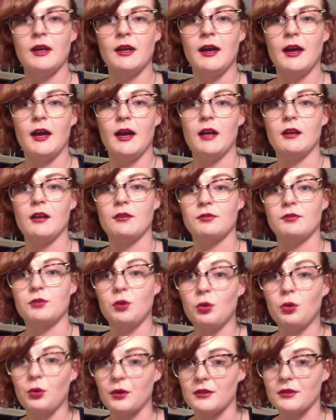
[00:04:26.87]
And of
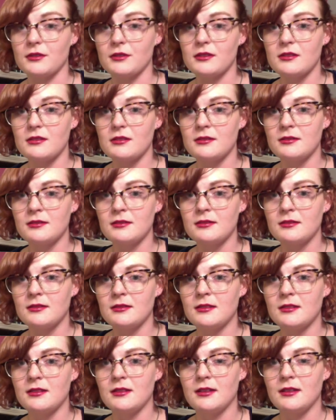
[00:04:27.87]
course,
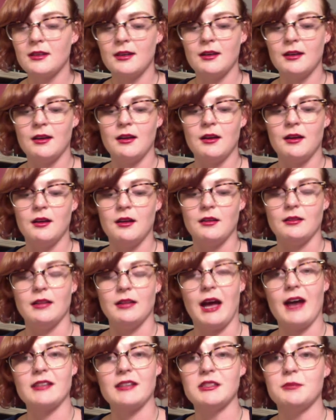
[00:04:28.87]

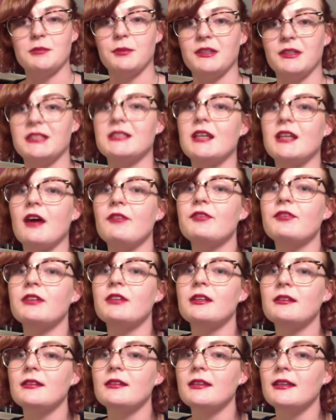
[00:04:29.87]
last but
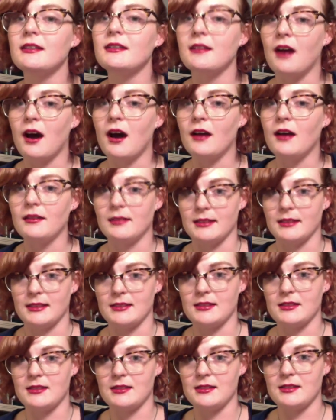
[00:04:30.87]
definitely not
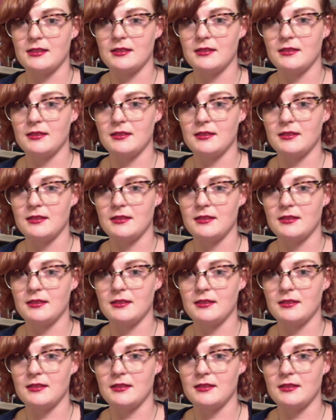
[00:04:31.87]
least,